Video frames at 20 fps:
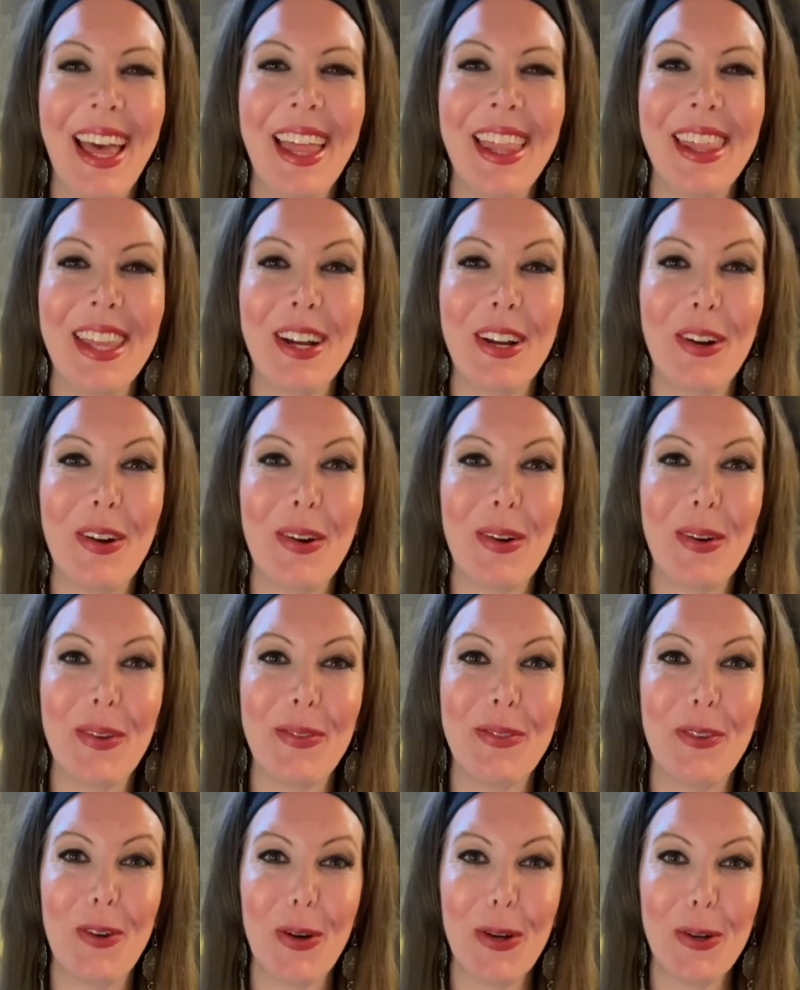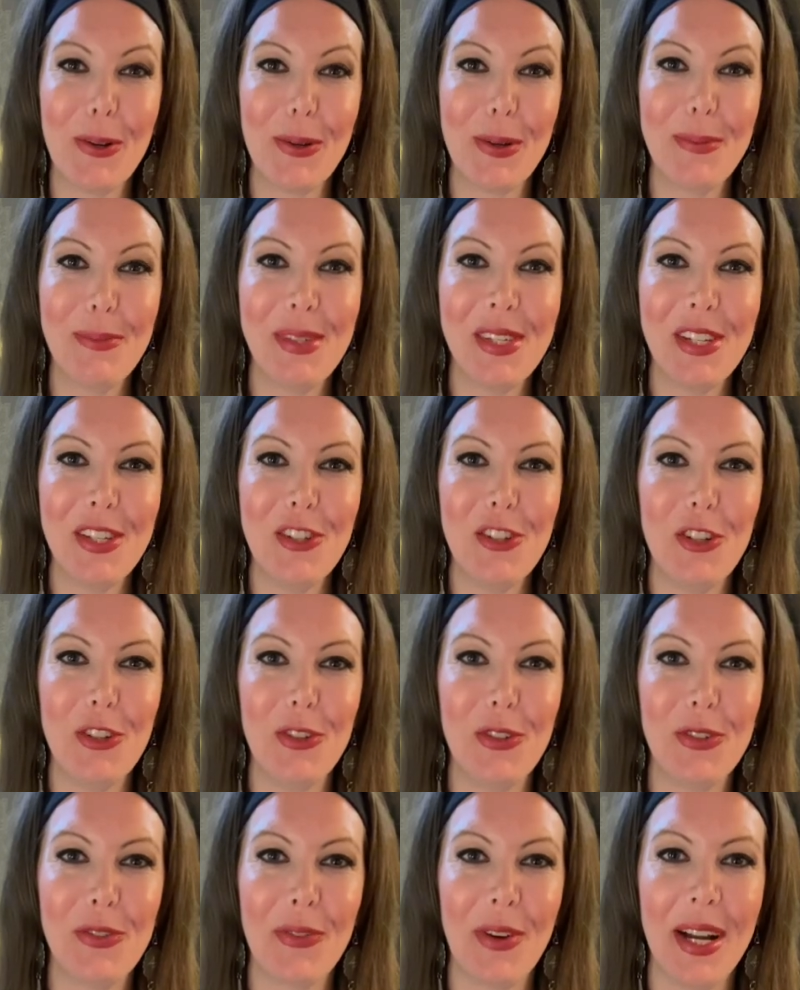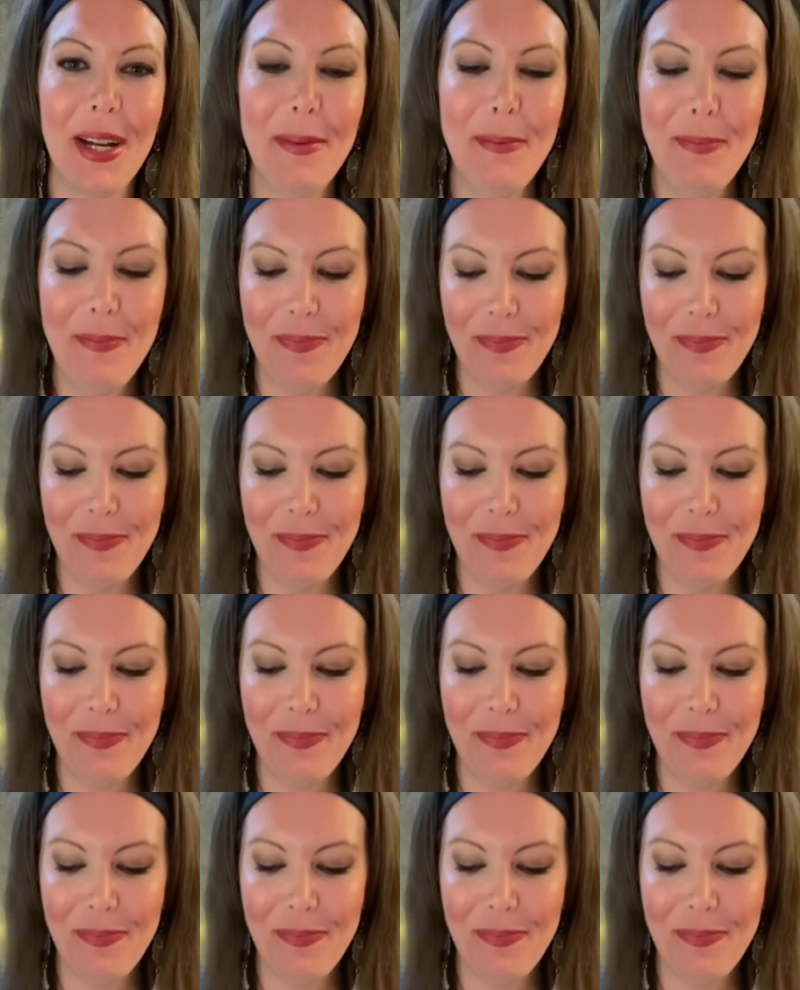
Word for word: There are four groups to choose from.